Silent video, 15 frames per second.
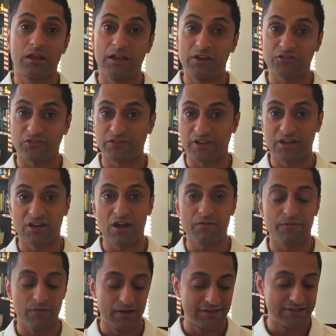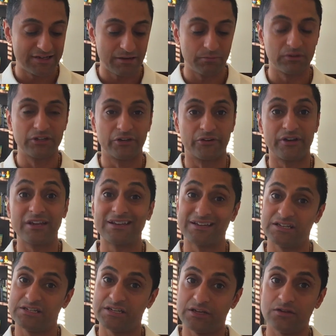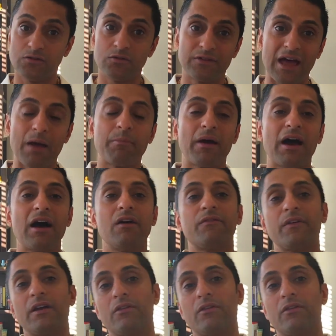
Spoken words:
Interesting enough, Tim Leary continued that path,